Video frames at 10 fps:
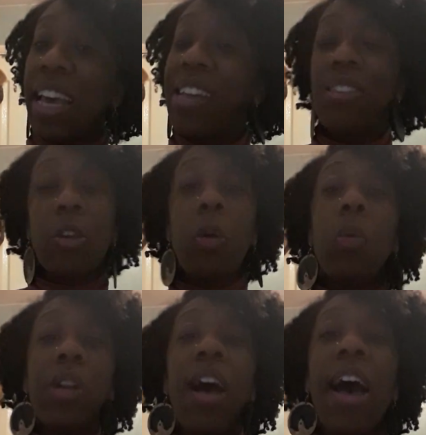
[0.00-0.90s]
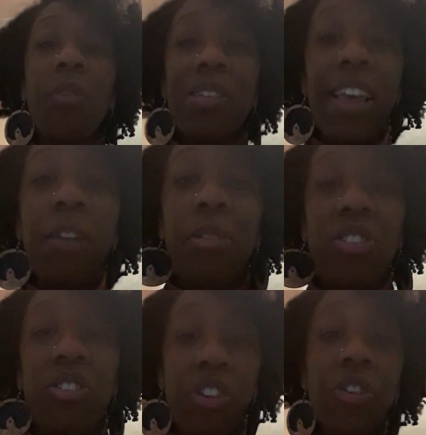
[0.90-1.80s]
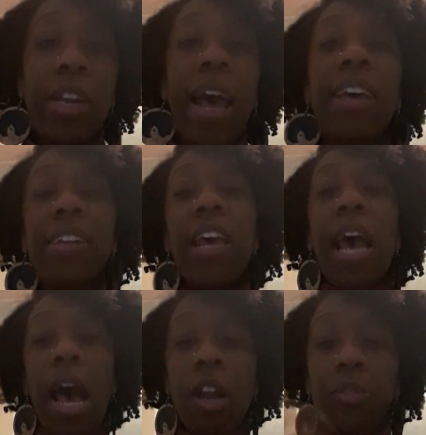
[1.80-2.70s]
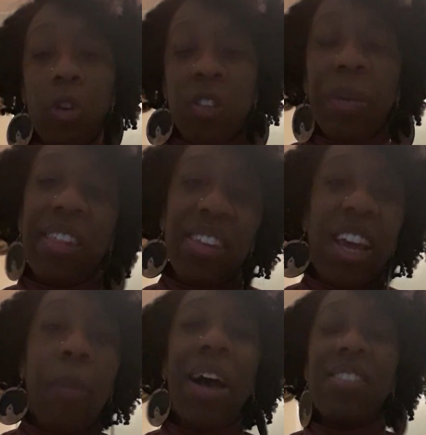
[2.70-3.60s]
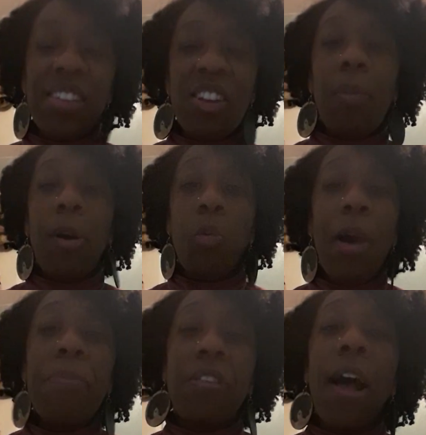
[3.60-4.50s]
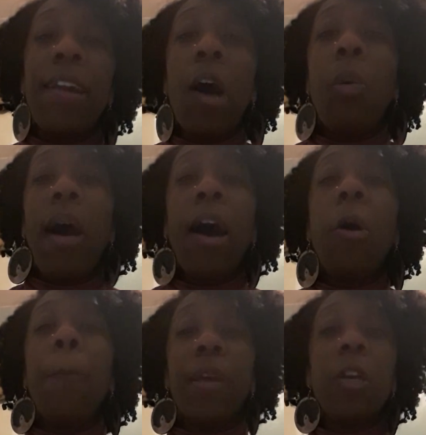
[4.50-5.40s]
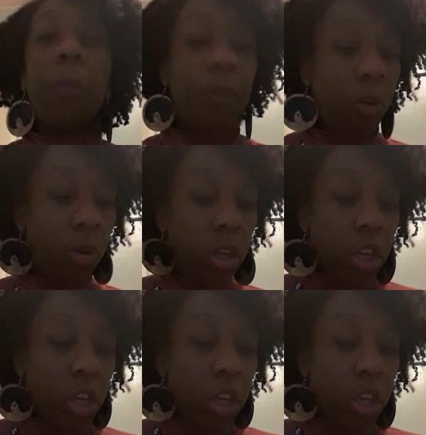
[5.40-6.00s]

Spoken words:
it's cool that I was able to do that. And I've also been thinking about setting up a website that will help people